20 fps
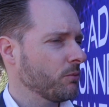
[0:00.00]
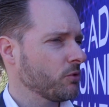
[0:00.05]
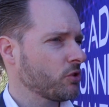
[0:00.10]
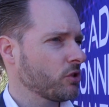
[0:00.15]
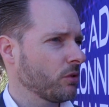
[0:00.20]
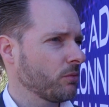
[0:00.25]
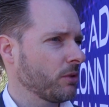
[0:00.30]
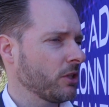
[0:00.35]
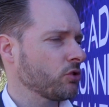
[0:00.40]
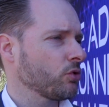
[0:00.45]

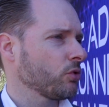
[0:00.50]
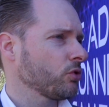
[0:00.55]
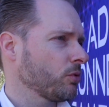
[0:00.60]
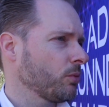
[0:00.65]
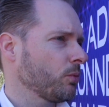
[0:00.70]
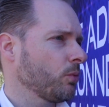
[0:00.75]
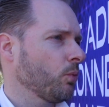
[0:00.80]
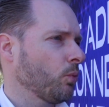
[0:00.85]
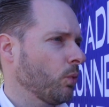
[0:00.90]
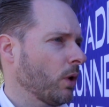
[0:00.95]
So this is
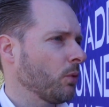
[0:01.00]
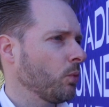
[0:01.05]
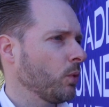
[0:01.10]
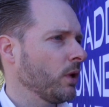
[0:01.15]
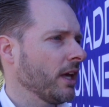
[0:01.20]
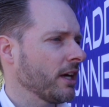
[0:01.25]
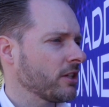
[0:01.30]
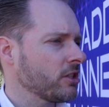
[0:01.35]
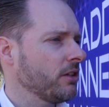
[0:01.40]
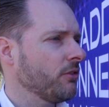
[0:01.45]
also why
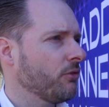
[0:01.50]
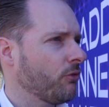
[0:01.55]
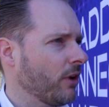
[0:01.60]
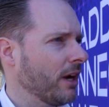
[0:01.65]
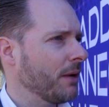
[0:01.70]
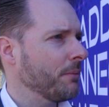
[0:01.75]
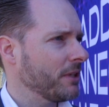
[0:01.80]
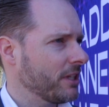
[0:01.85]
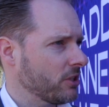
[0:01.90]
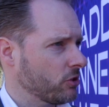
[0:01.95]
we actually
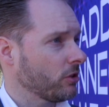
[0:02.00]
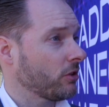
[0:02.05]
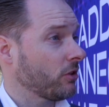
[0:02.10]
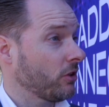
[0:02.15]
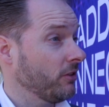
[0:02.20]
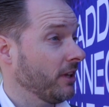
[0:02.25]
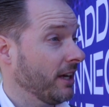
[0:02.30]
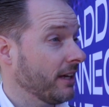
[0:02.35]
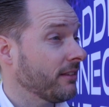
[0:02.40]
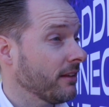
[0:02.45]
frame it as a
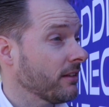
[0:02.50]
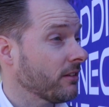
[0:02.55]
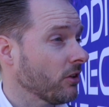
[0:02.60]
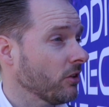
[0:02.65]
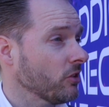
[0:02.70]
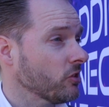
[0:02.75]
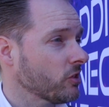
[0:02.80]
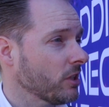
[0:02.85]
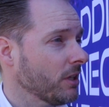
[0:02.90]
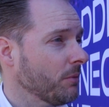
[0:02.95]
connected
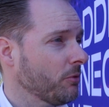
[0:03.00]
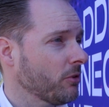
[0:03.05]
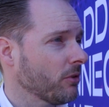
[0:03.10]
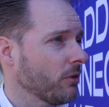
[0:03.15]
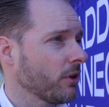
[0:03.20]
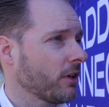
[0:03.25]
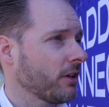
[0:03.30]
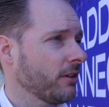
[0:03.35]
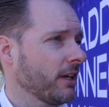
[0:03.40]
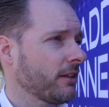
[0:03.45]
concept,
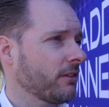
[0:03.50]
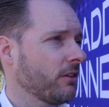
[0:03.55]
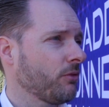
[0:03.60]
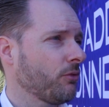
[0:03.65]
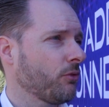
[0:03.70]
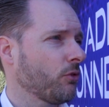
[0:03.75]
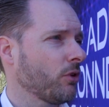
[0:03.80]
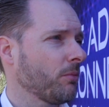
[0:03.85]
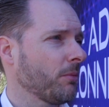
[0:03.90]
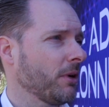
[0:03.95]
so a connected
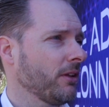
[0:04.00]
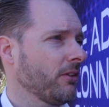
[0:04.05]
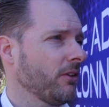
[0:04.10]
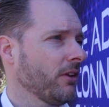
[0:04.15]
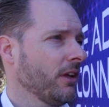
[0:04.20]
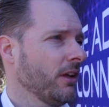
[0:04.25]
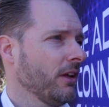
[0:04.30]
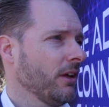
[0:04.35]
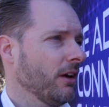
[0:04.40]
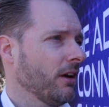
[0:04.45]
format.
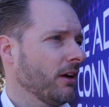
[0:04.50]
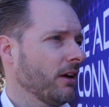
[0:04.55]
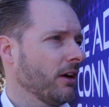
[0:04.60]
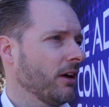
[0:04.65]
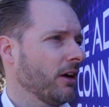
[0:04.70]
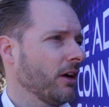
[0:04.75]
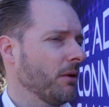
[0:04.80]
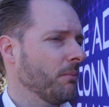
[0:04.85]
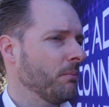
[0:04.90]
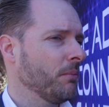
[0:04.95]

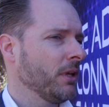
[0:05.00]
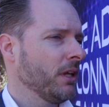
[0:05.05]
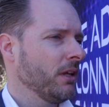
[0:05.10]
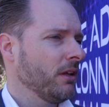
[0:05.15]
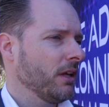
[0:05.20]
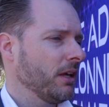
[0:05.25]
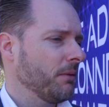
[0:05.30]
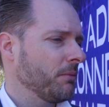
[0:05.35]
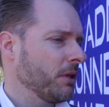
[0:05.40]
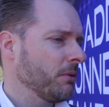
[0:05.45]

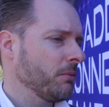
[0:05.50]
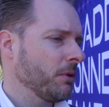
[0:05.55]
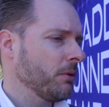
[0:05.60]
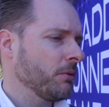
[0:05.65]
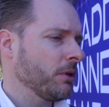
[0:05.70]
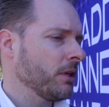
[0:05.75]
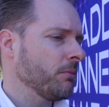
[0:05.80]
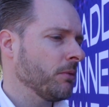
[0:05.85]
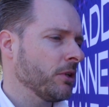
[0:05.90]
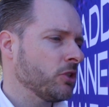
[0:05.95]

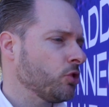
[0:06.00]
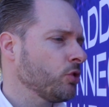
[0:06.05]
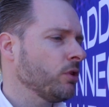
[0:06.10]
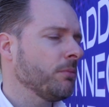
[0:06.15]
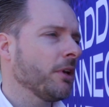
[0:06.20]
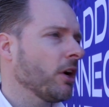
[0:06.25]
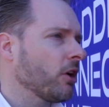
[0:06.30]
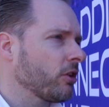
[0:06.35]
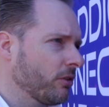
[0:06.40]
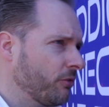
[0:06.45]
It
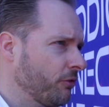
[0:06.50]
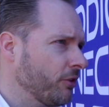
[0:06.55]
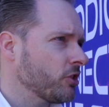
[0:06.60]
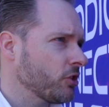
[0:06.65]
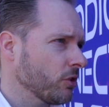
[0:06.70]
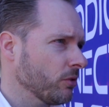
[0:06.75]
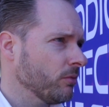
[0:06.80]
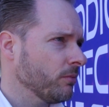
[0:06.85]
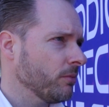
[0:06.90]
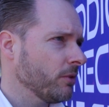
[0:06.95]
shouldn't be
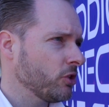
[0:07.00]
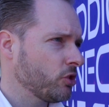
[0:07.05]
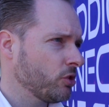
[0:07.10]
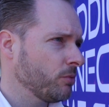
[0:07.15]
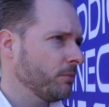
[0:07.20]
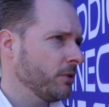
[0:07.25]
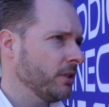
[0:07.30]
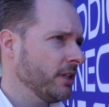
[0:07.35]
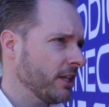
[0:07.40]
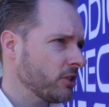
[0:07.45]
artificial. It
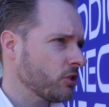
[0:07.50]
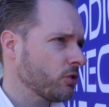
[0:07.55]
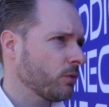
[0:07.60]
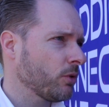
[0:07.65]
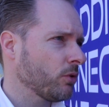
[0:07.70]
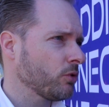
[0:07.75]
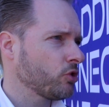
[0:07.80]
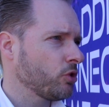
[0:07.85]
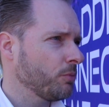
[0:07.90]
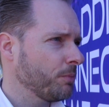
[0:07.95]
should be
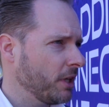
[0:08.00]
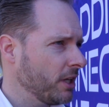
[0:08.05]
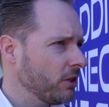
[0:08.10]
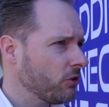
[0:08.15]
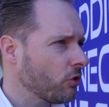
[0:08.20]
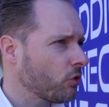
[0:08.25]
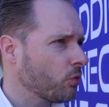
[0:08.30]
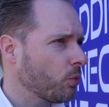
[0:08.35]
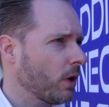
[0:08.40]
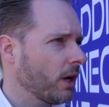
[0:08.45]
natural. It should be
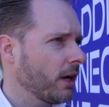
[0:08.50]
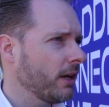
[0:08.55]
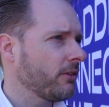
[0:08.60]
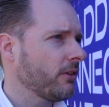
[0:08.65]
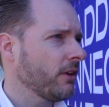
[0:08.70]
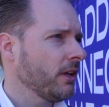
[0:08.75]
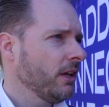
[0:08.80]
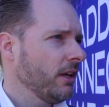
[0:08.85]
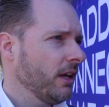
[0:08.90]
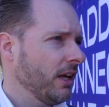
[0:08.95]

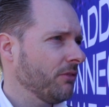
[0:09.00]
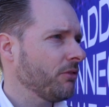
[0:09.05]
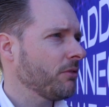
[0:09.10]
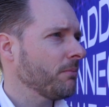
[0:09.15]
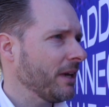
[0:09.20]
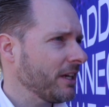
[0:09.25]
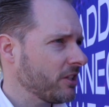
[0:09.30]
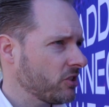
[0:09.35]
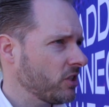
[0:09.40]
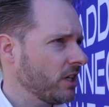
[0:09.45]
intertwined. If it
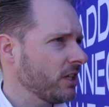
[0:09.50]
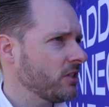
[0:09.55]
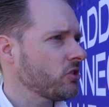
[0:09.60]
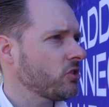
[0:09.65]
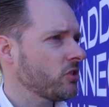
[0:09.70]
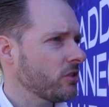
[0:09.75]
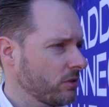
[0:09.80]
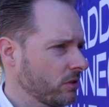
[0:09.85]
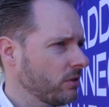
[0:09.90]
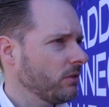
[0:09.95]
makes
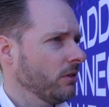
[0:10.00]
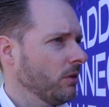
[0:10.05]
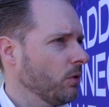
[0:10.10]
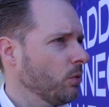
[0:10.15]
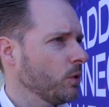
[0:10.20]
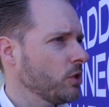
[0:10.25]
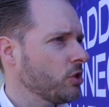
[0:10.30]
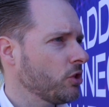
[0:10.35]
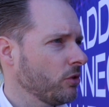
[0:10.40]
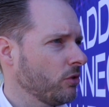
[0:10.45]
sense,
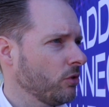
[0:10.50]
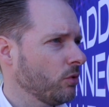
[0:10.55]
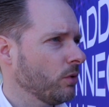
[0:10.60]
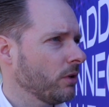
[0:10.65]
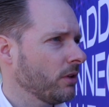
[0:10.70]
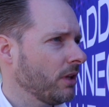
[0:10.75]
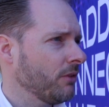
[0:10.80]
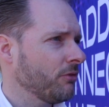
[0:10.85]
we should do it.